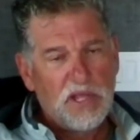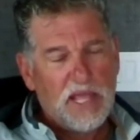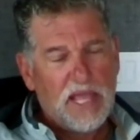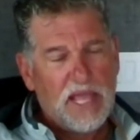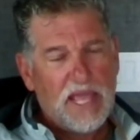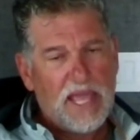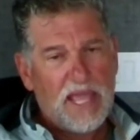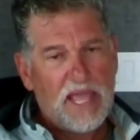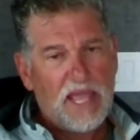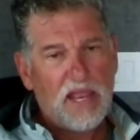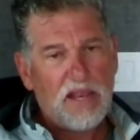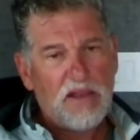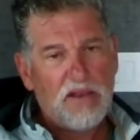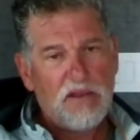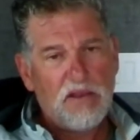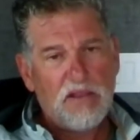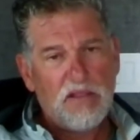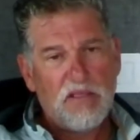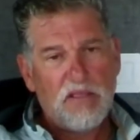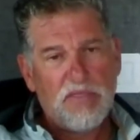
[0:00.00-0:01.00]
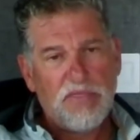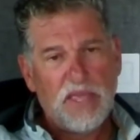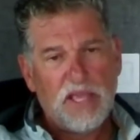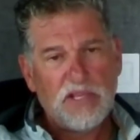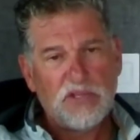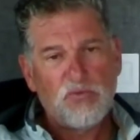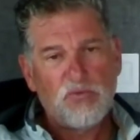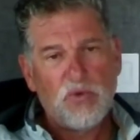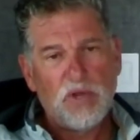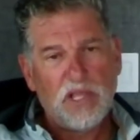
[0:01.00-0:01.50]
and
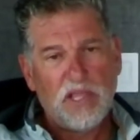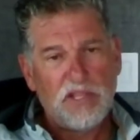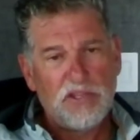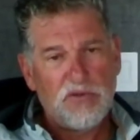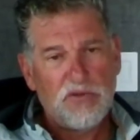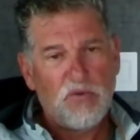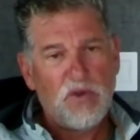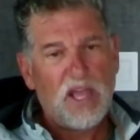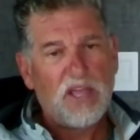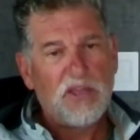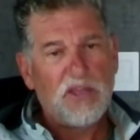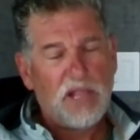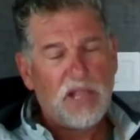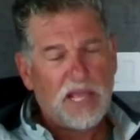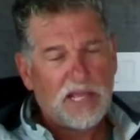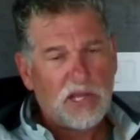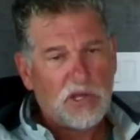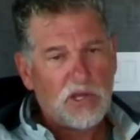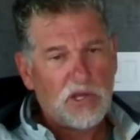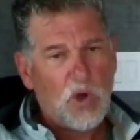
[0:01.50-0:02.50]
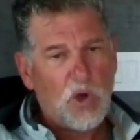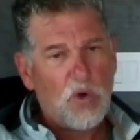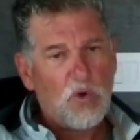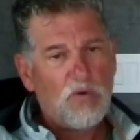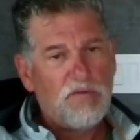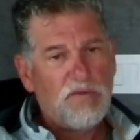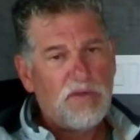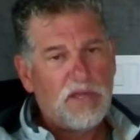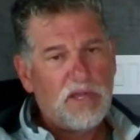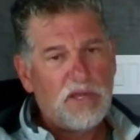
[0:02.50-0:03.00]
things really derail you, like a
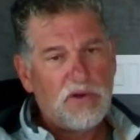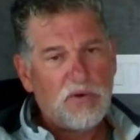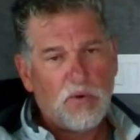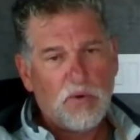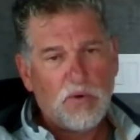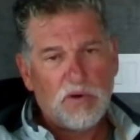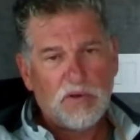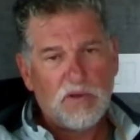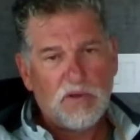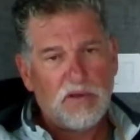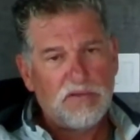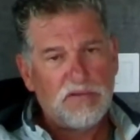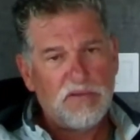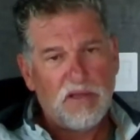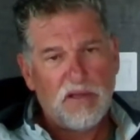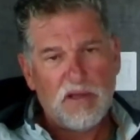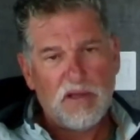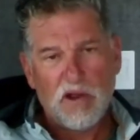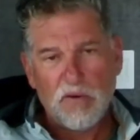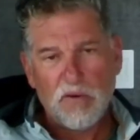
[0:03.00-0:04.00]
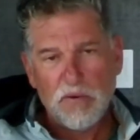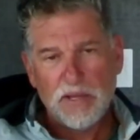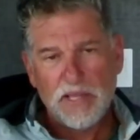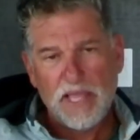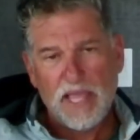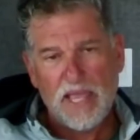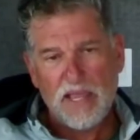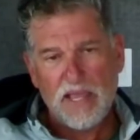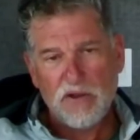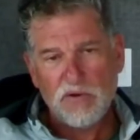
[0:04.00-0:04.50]
COVID or a
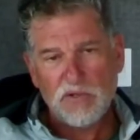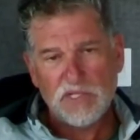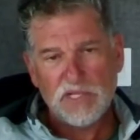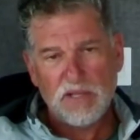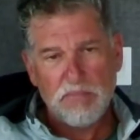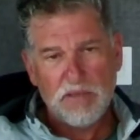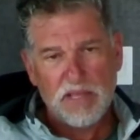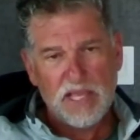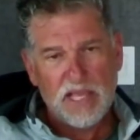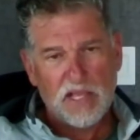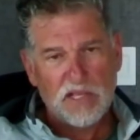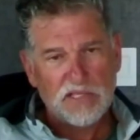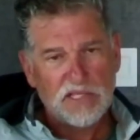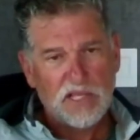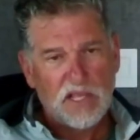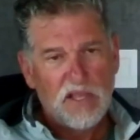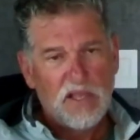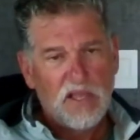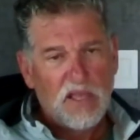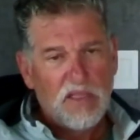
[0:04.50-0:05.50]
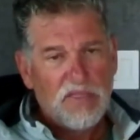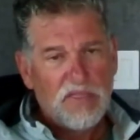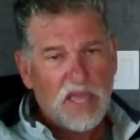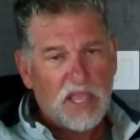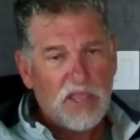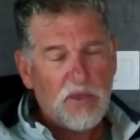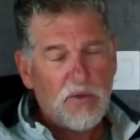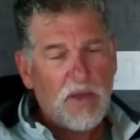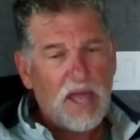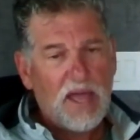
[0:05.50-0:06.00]
hurricane or something else,
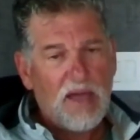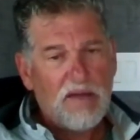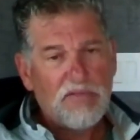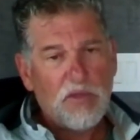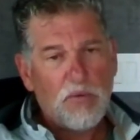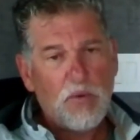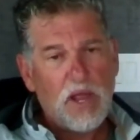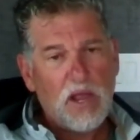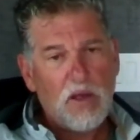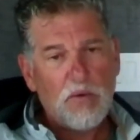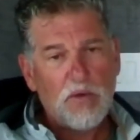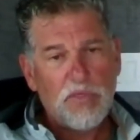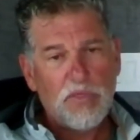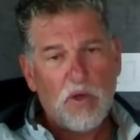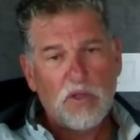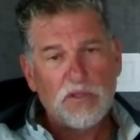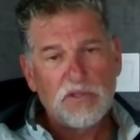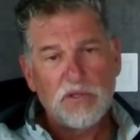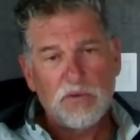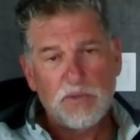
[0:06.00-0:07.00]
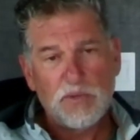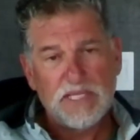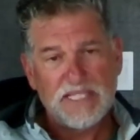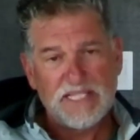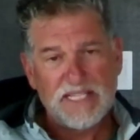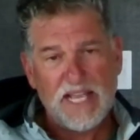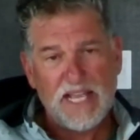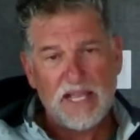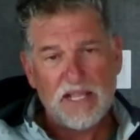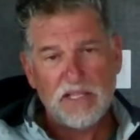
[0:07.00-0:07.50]
that you have the wherewithal to
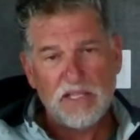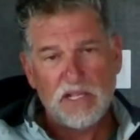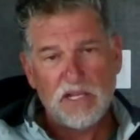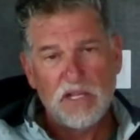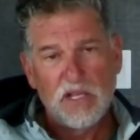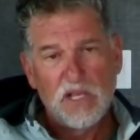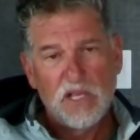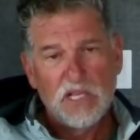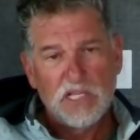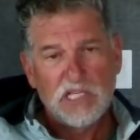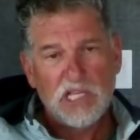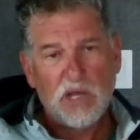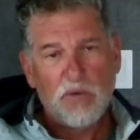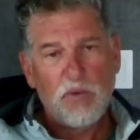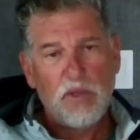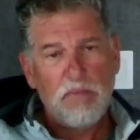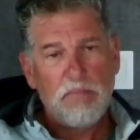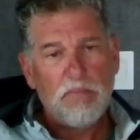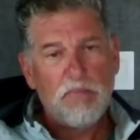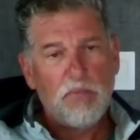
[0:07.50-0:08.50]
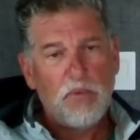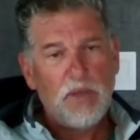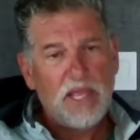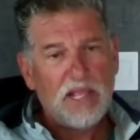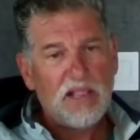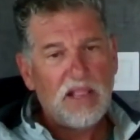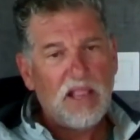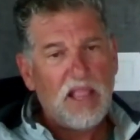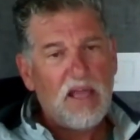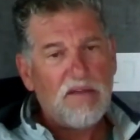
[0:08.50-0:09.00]
withstand it. So we
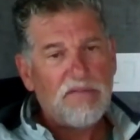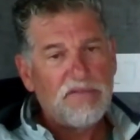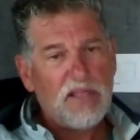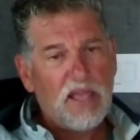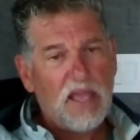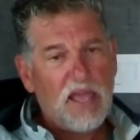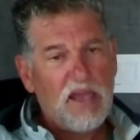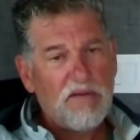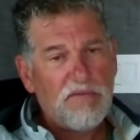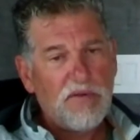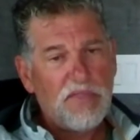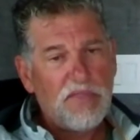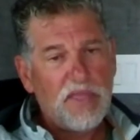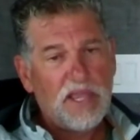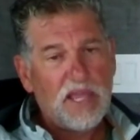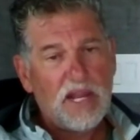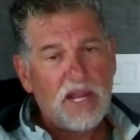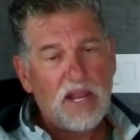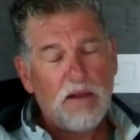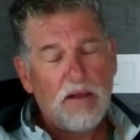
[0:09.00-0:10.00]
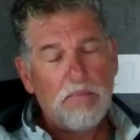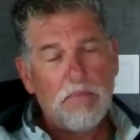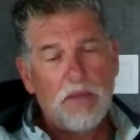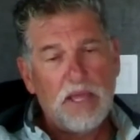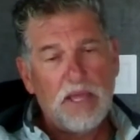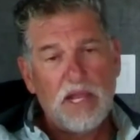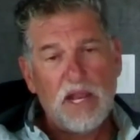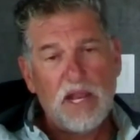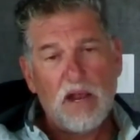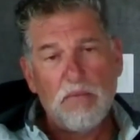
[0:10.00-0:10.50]
had left everything in
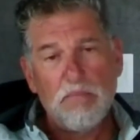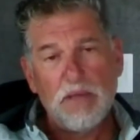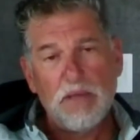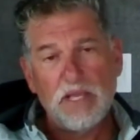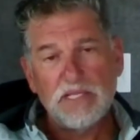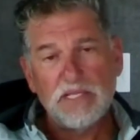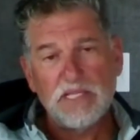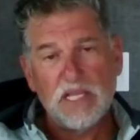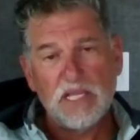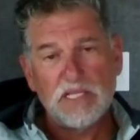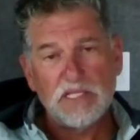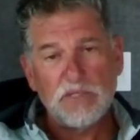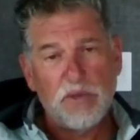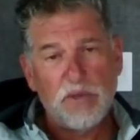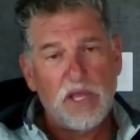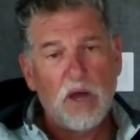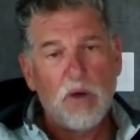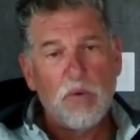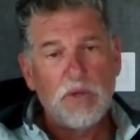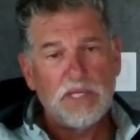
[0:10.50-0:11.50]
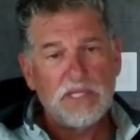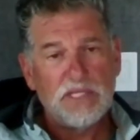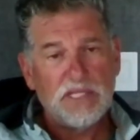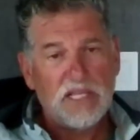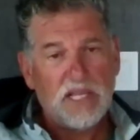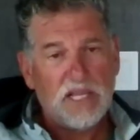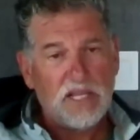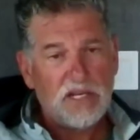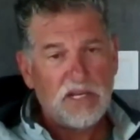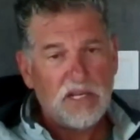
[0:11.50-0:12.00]
our business. We always
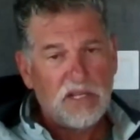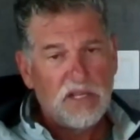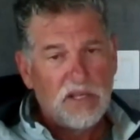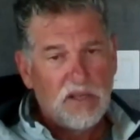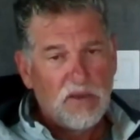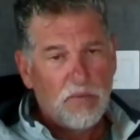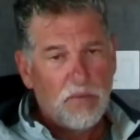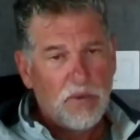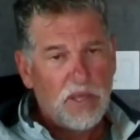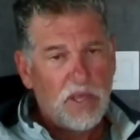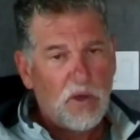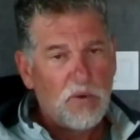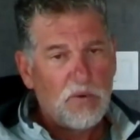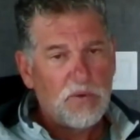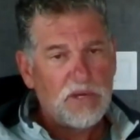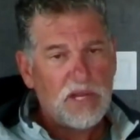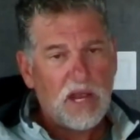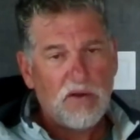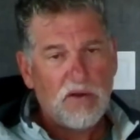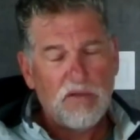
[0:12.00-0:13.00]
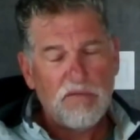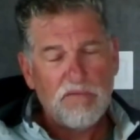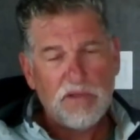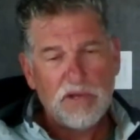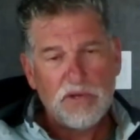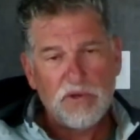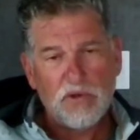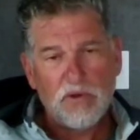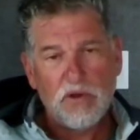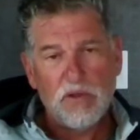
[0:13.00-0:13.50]
did. We owned our
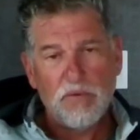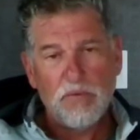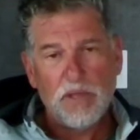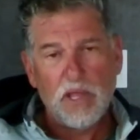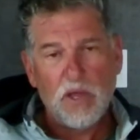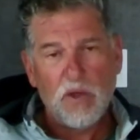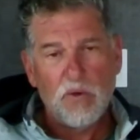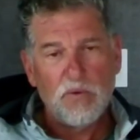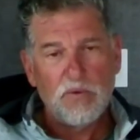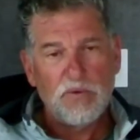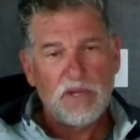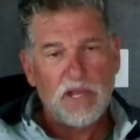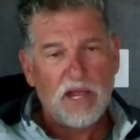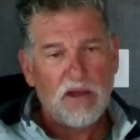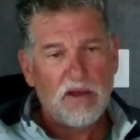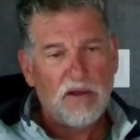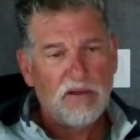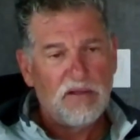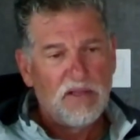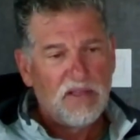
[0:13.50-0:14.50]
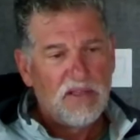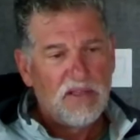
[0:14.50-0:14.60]
inventory. We owned our